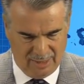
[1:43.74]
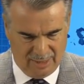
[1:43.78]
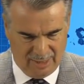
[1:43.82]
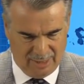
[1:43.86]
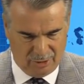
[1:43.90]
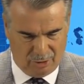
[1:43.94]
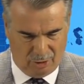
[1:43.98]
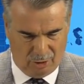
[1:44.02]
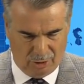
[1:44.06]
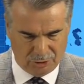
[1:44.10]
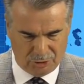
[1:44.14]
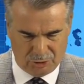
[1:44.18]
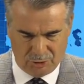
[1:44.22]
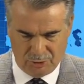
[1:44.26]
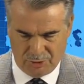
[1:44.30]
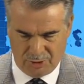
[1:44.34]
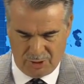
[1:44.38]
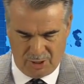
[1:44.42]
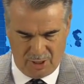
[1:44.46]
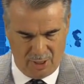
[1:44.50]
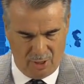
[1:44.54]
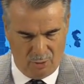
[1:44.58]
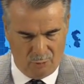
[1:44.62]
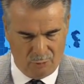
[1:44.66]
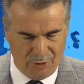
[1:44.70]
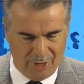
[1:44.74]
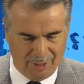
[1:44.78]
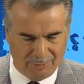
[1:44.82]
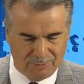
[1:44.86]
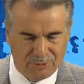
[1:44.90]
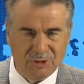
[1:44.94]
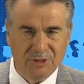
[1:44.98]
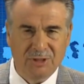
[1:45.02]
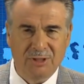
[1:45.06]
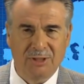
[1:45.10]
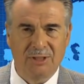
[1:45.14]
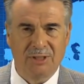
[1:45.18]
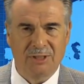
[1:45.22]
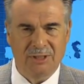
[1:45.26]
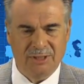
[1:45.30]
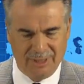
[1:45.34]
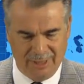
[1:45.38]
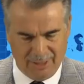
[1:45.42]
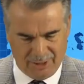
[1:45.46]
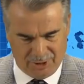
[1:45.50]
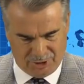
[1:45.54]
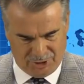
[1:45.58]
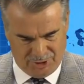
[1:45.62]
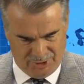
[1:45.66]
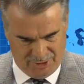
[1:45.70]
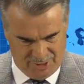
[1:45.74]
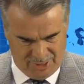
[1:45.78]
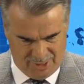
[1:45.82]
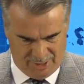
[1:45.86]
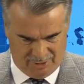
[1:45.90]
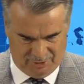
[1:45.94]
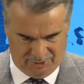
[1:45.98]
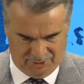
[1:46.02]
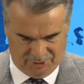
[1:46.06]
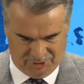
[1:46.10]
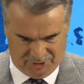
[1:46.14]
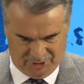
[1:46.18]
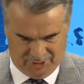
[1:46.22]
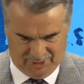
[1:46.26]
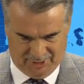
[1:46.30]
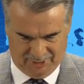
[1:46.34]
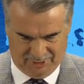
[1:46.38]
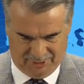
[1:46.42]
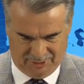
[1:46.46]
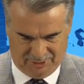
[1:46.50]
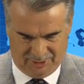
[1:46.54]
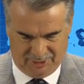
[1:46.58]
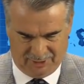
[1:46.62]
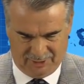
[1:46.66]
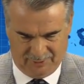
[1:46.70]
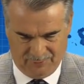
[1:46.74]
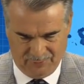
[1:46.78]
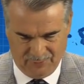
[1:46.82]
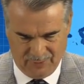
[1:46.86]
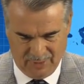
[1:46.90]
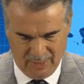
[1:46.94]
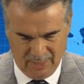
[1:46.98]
And also the Webster Dictionary says,